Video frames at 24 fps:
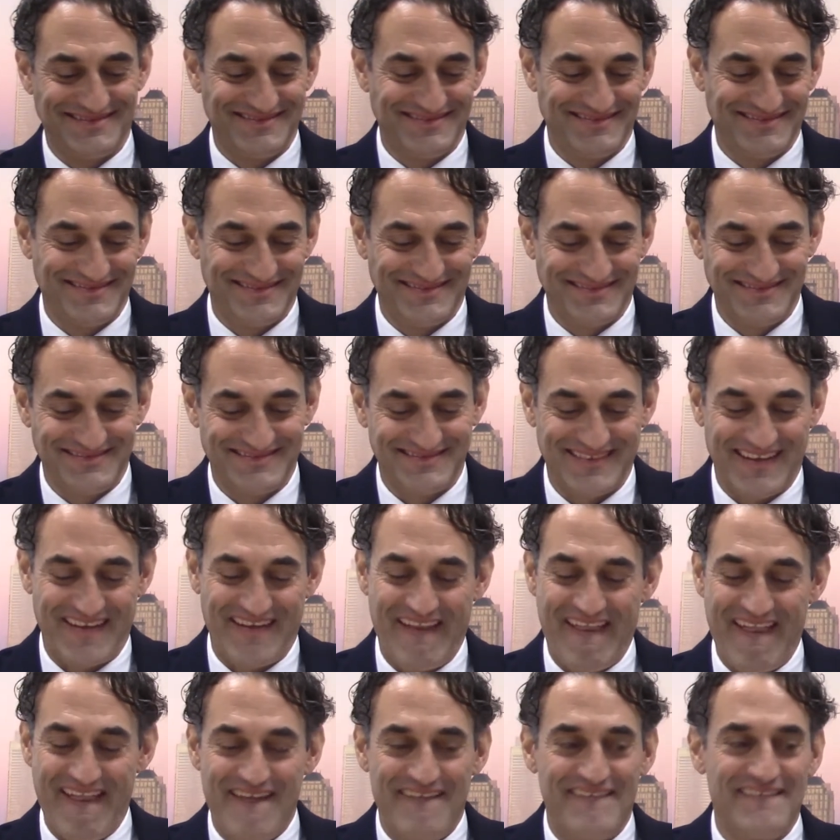
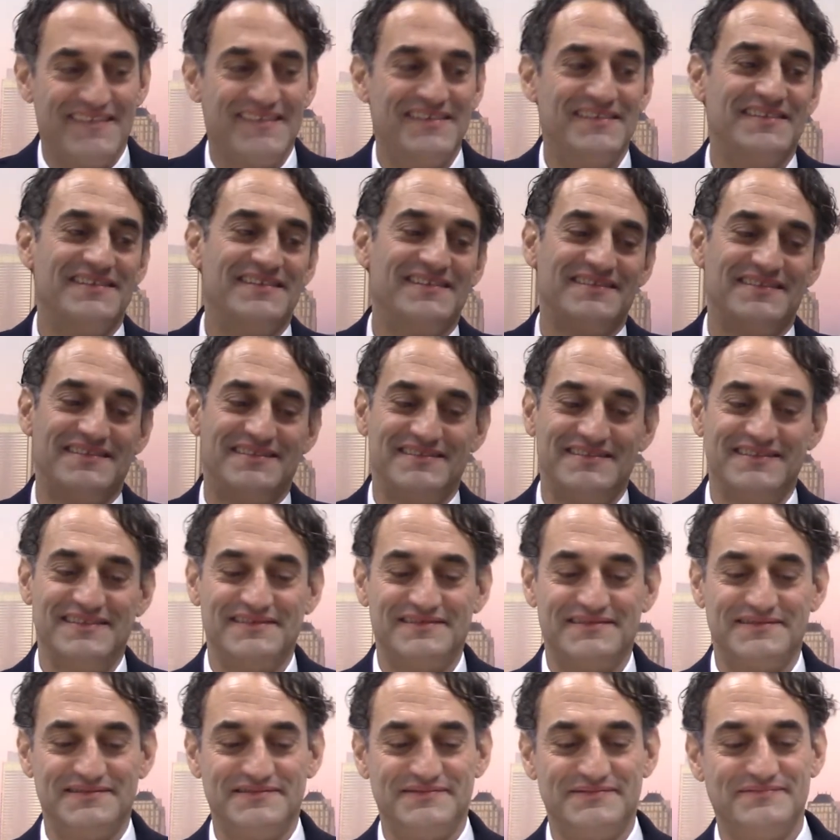
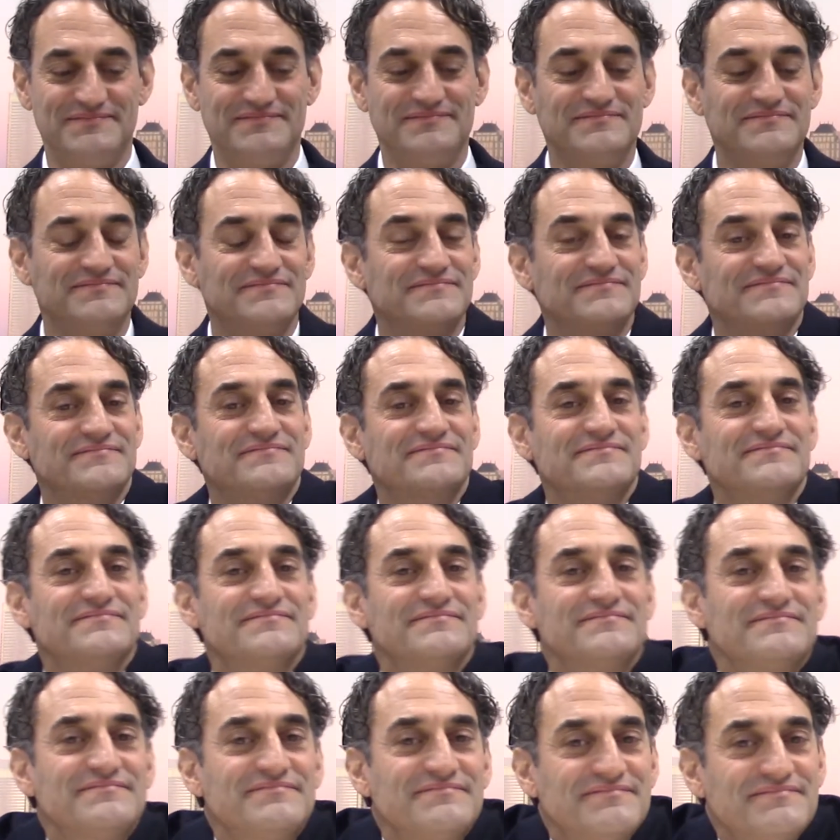
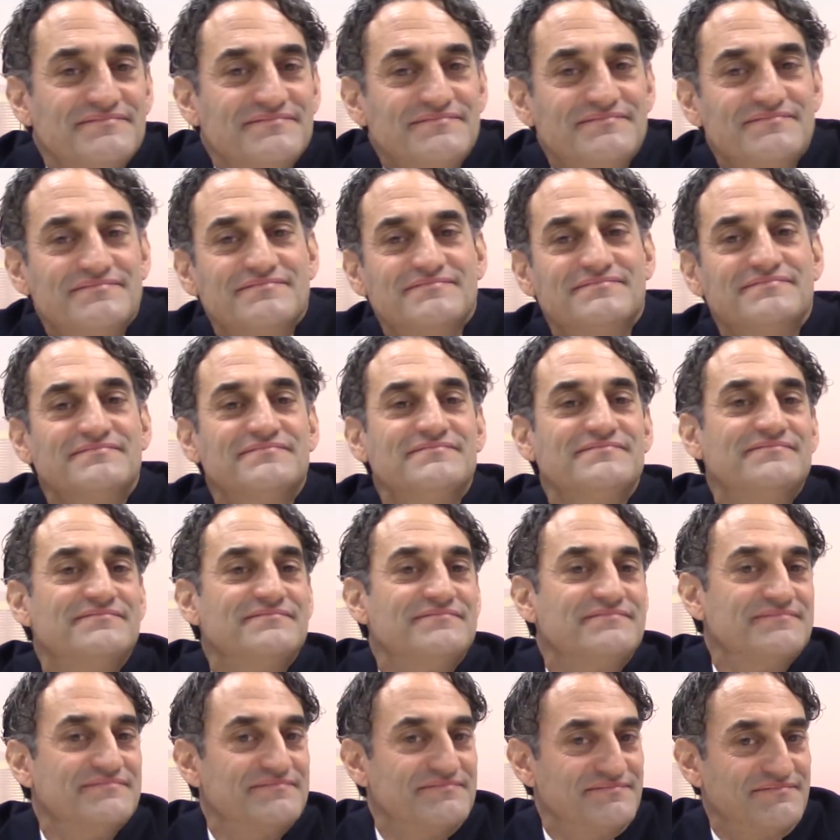
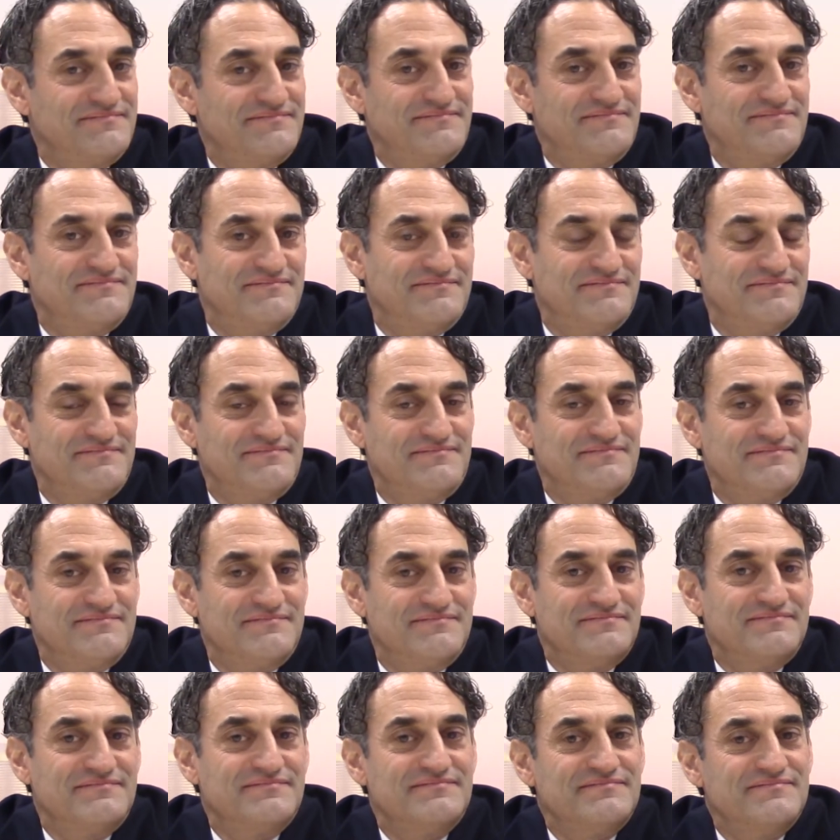
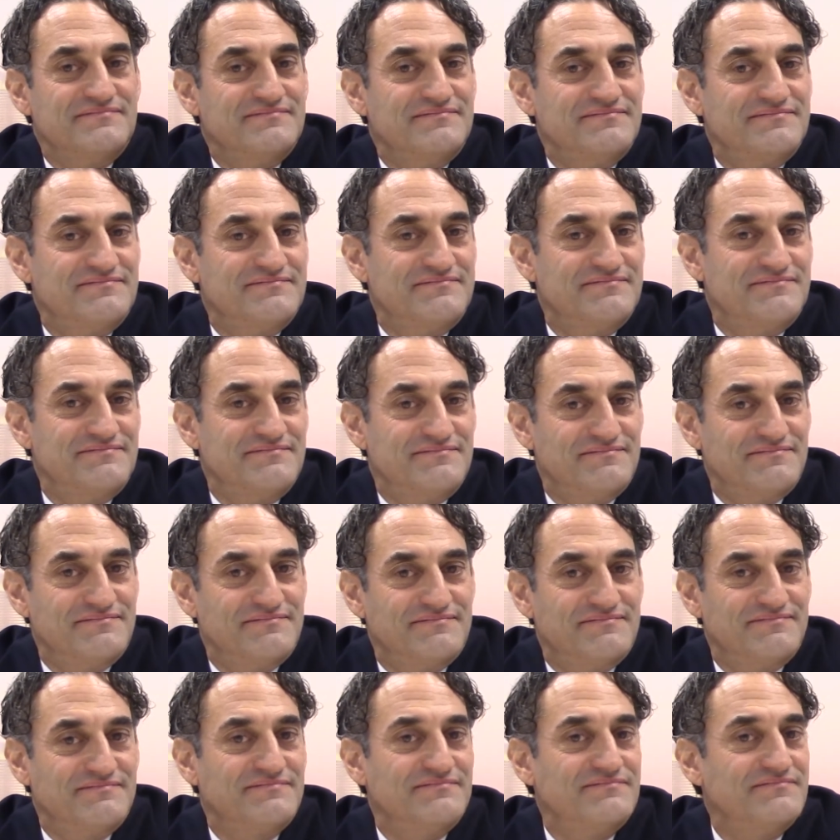
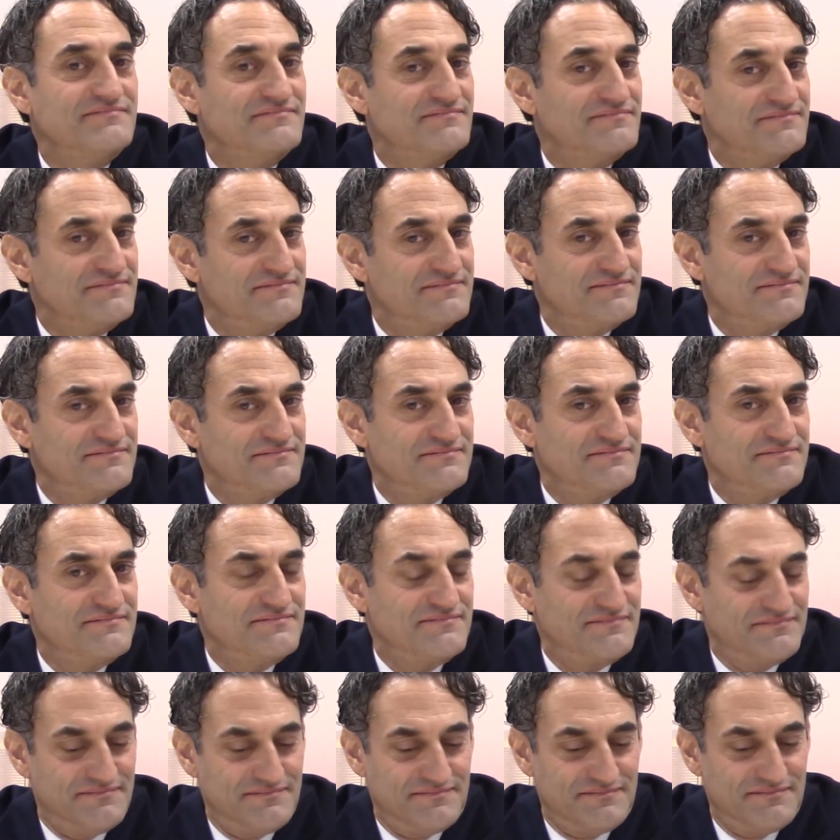
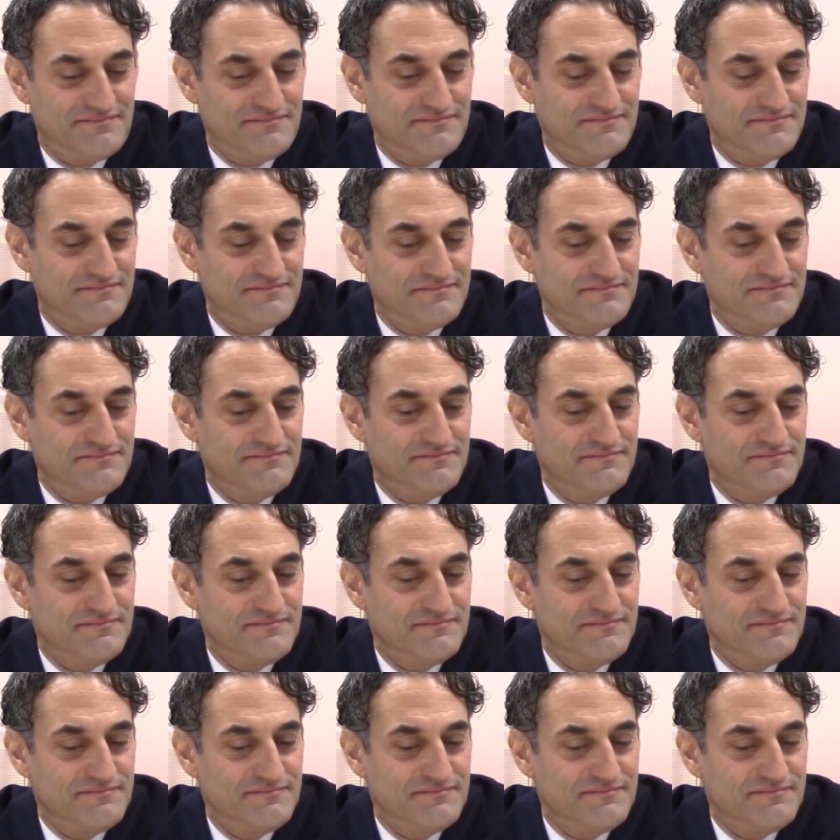This person isn't speaking.